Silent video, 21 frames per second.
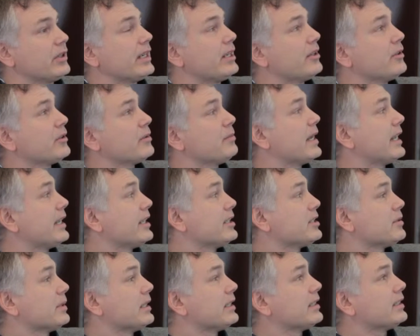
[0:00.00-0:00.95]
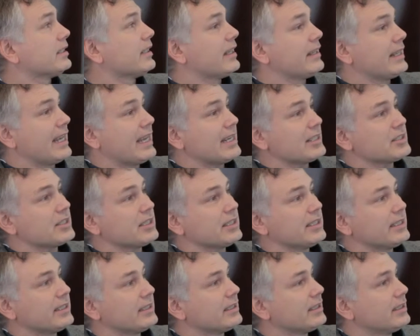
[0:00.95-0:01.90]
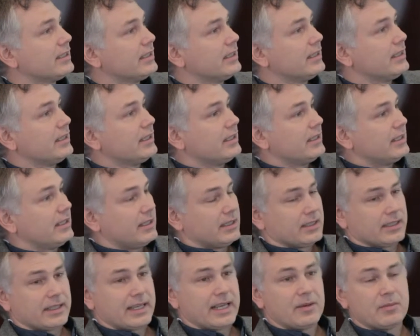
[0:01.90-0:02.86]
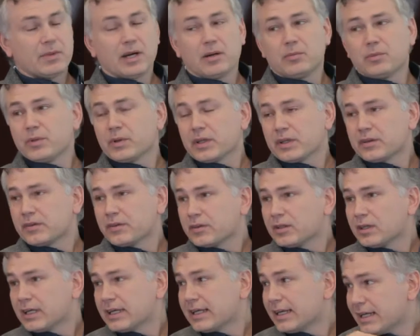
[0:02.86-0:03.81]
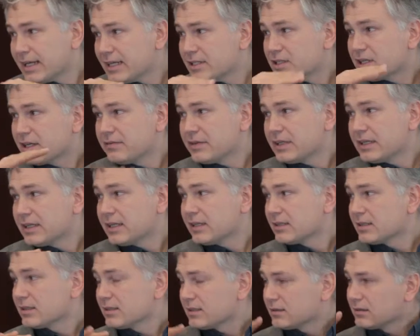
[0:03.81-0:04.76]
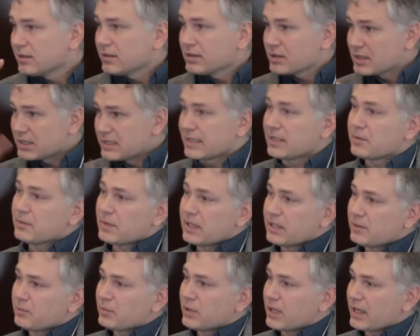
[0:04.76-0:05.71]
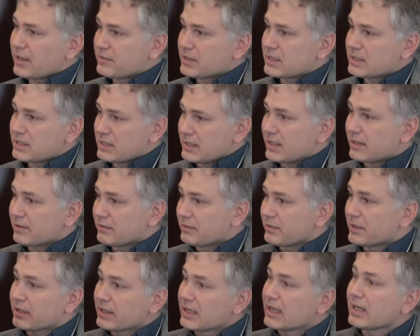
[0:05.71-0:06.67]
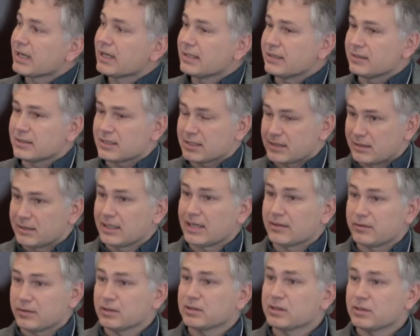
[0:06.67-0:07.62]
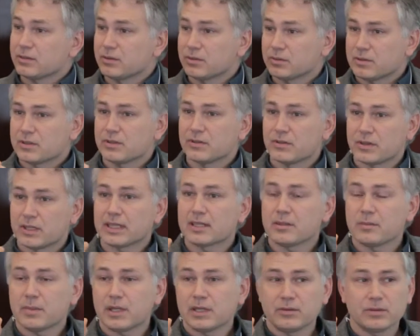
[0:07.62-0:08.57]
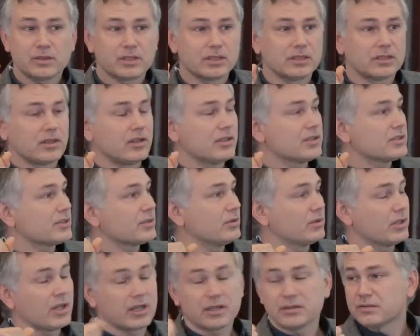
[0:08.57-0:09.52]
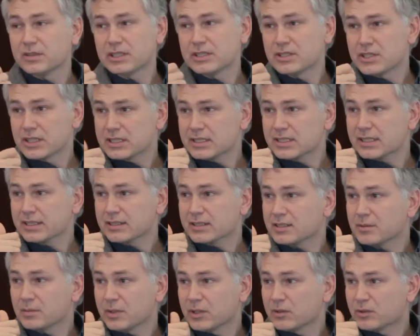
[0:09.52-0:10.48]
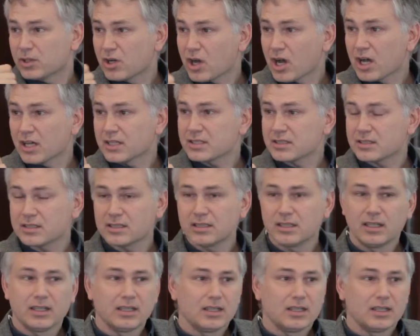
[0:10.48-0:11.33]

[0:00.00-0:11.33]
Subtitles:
your health management? And they actually came up with, again, HIV, there's stigma and privacy at a very high level to think about. Also a lot of logistics about costs,